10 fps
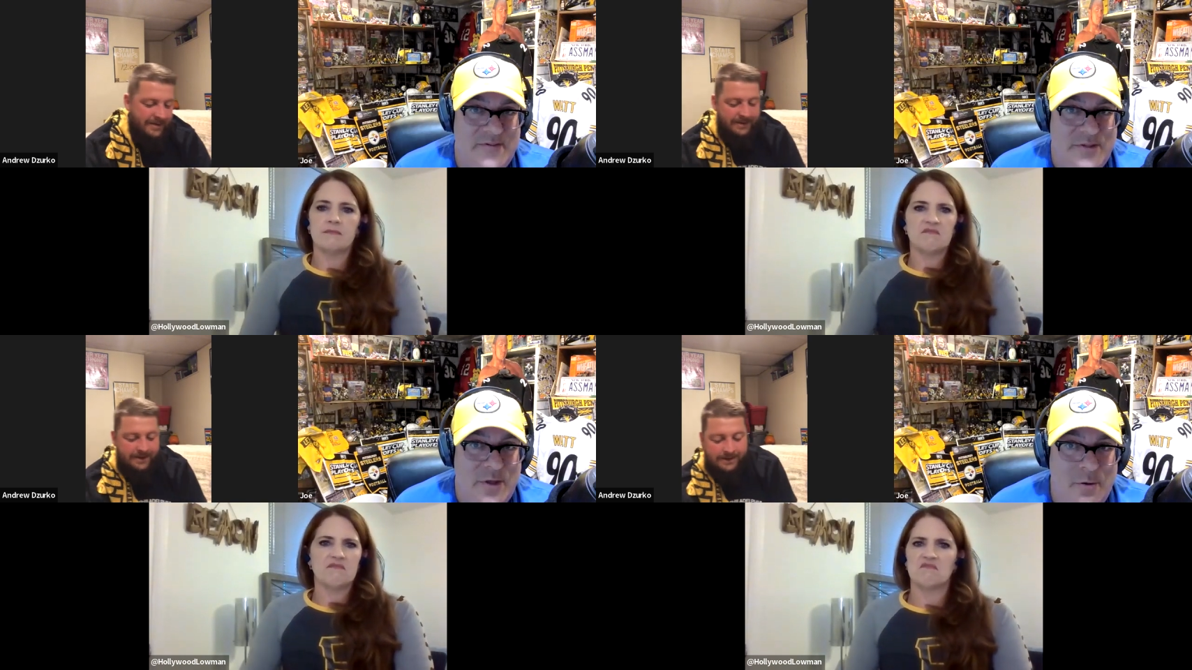
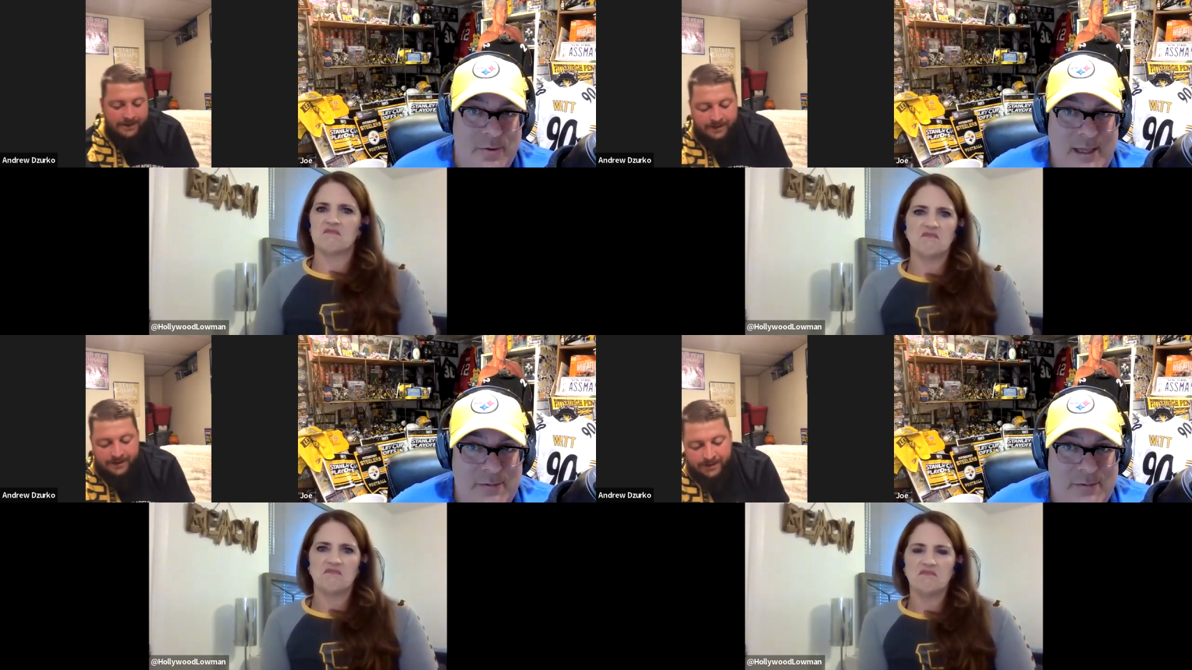Speaker 1: even
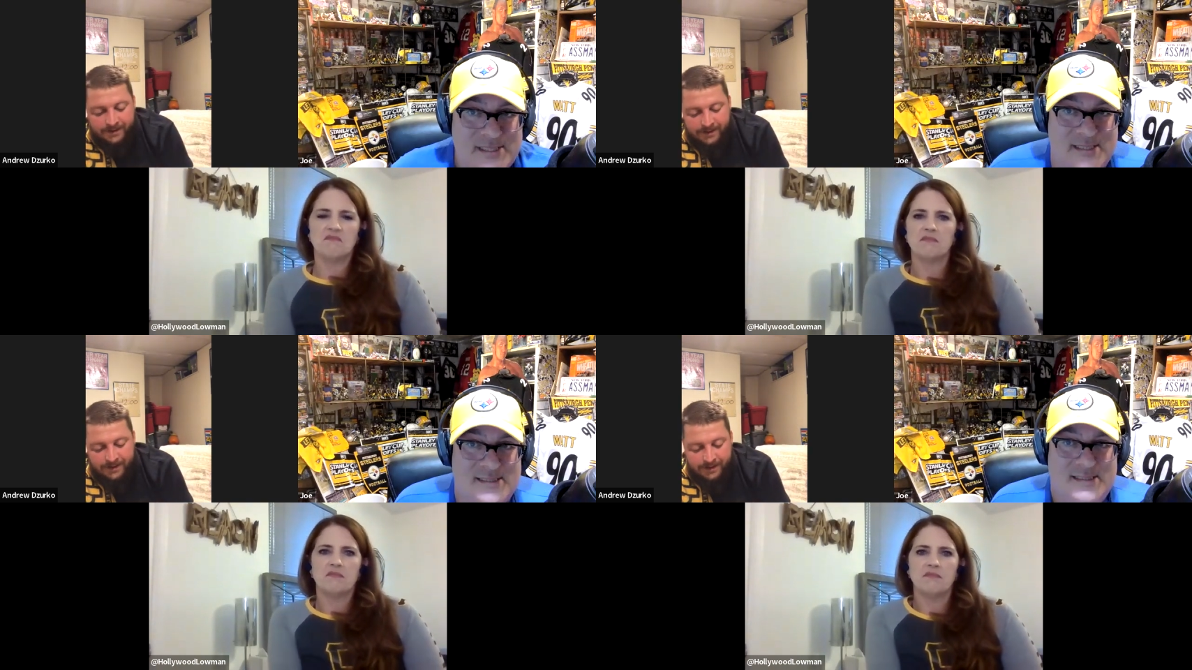though he
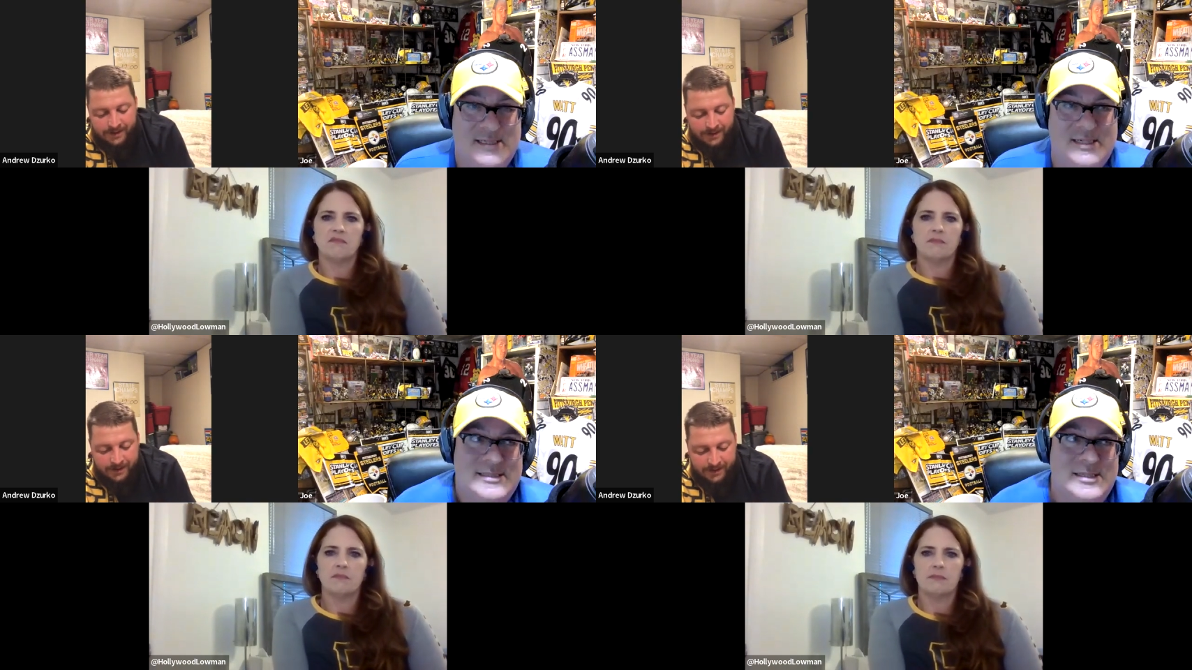was
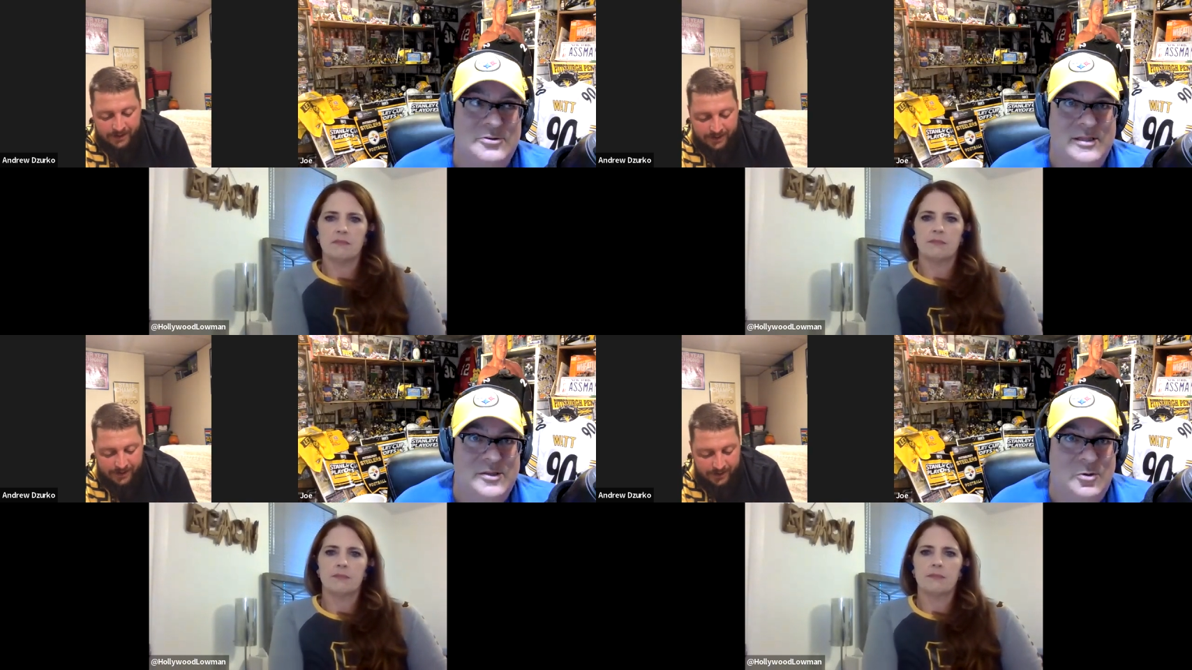
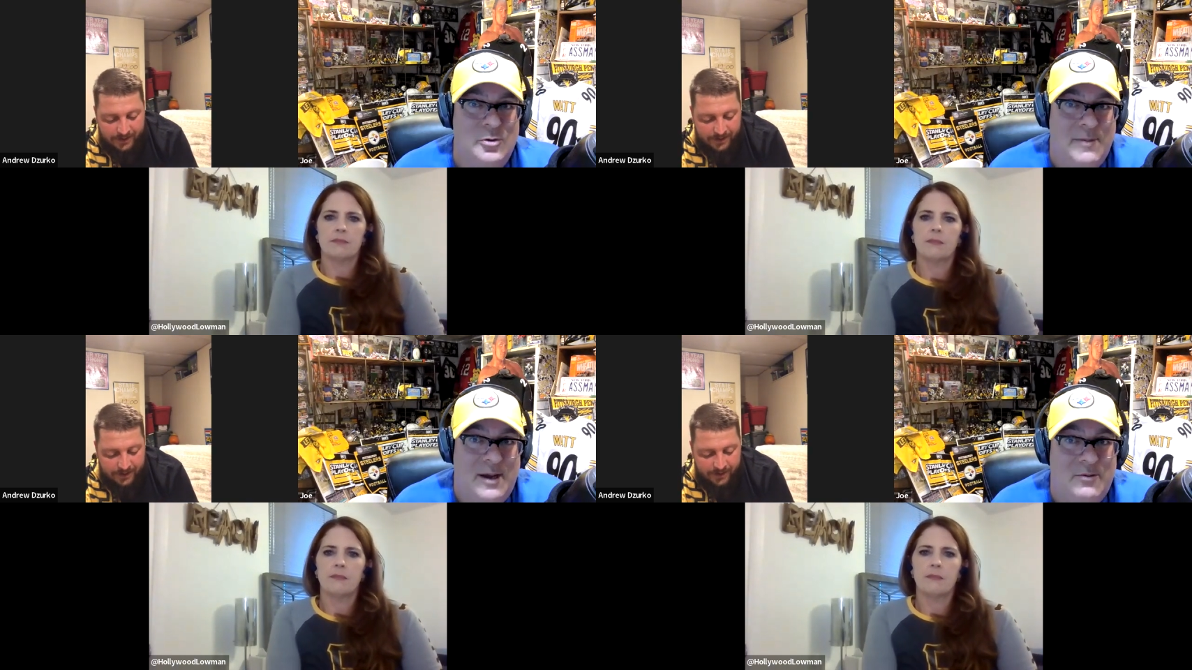considered the, the
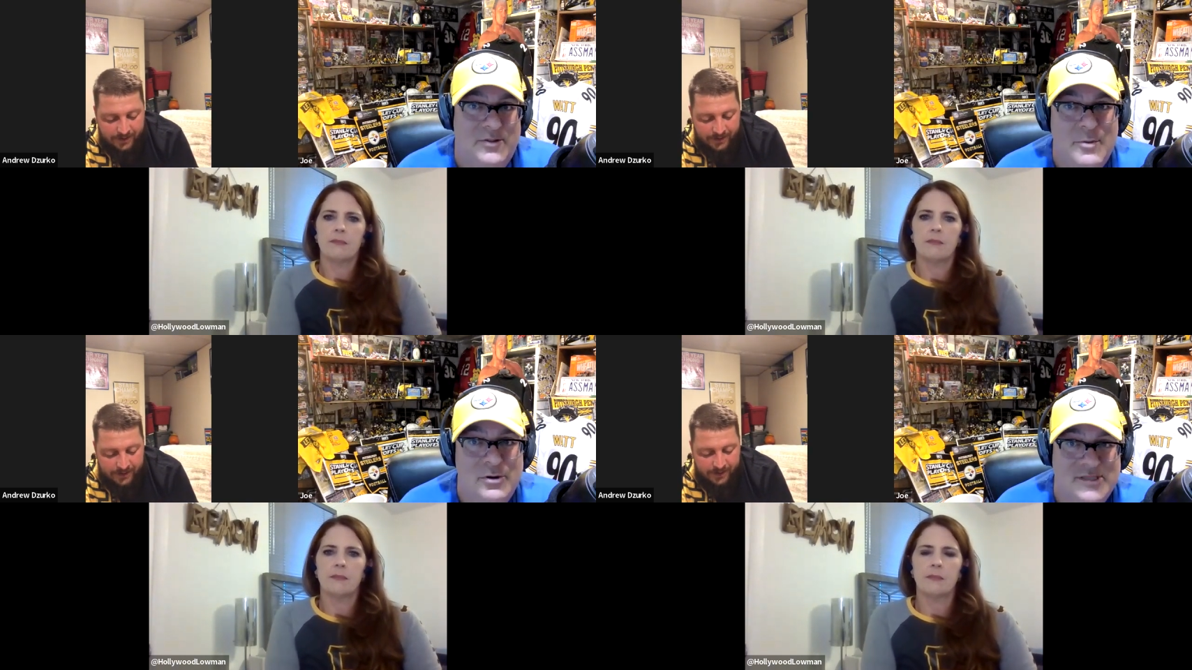quarterback
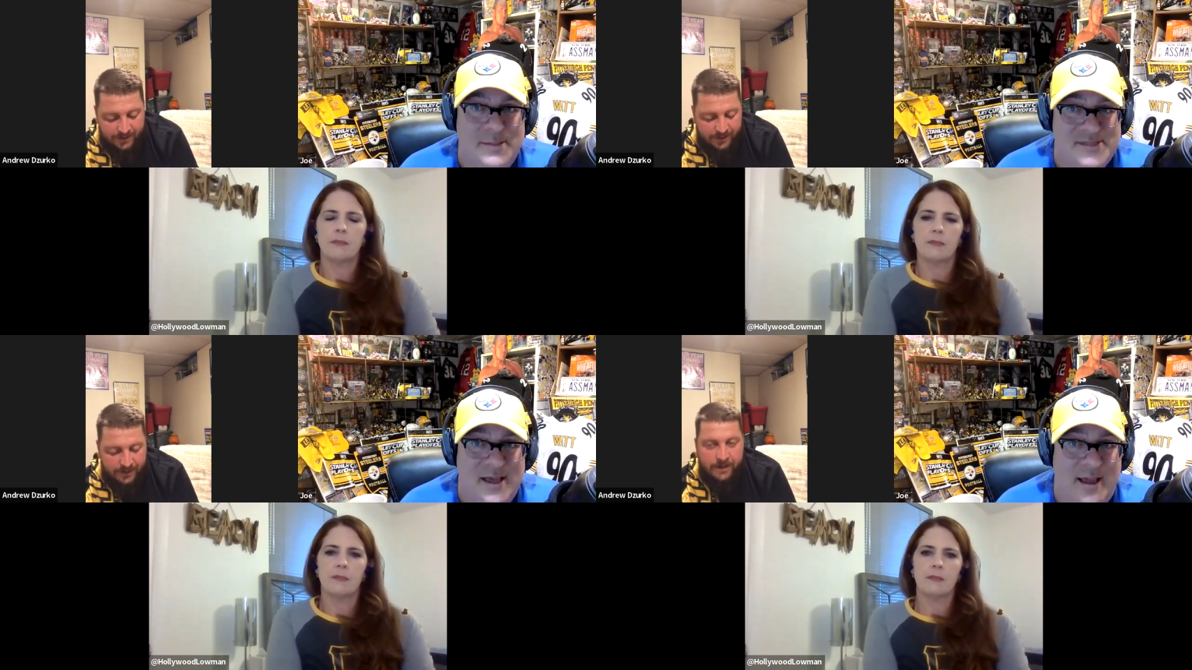with the
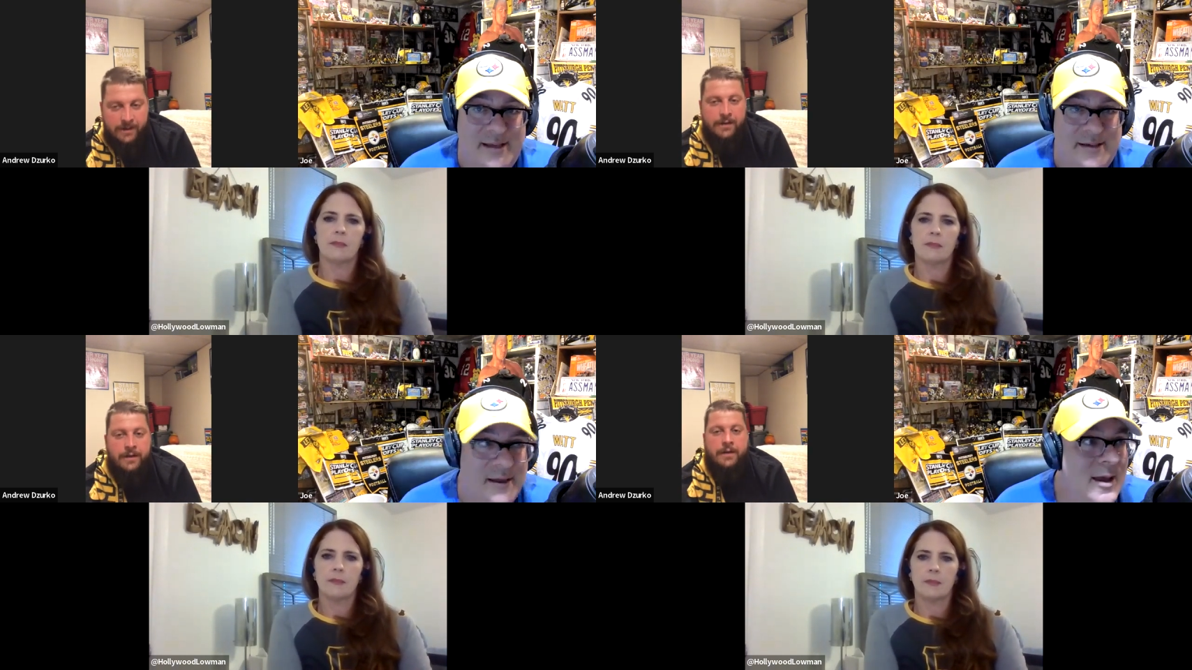most
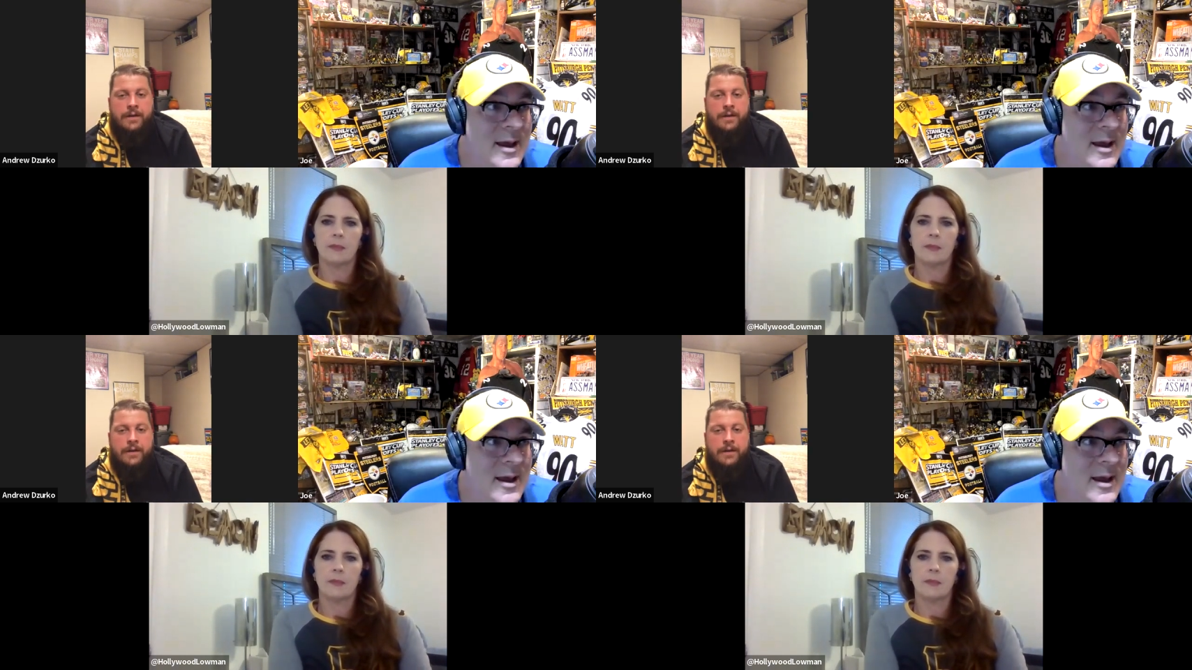upside.